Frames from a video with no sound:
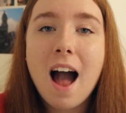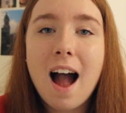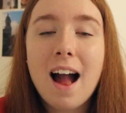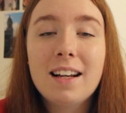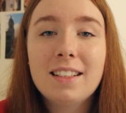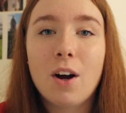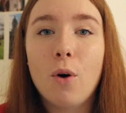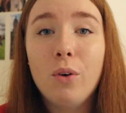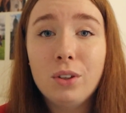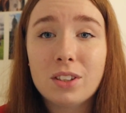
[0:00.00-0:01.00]
And
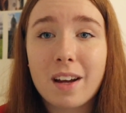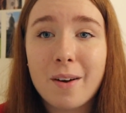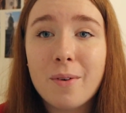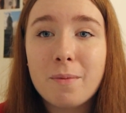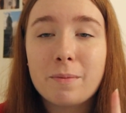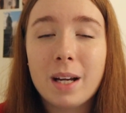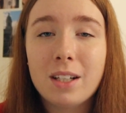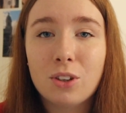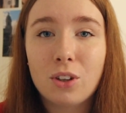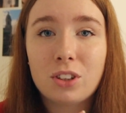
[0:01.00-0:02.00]
also
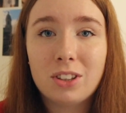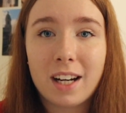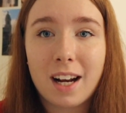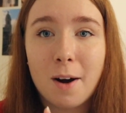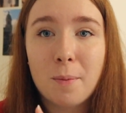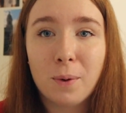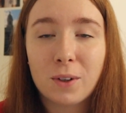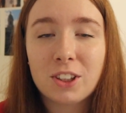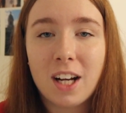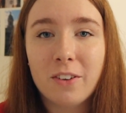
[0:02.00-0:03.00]
make sure to check out
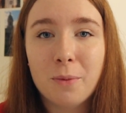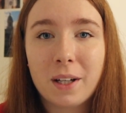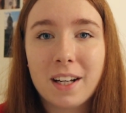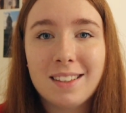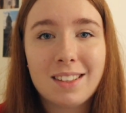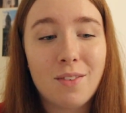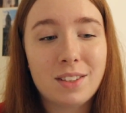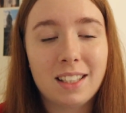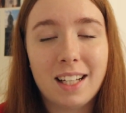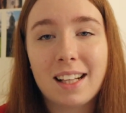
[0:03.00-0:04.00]
Brooke's channel, because
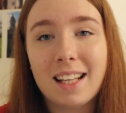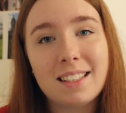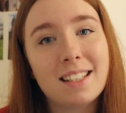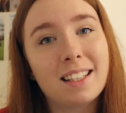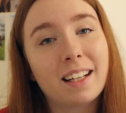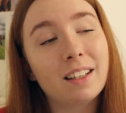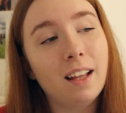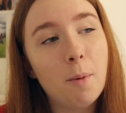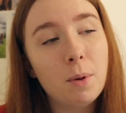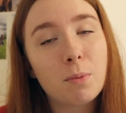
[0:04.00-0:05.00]
obviously this is a
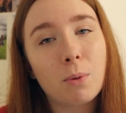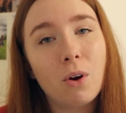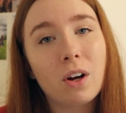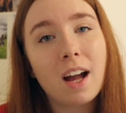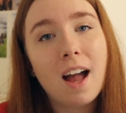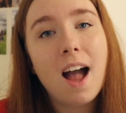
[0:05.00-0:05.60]
collab with Brooke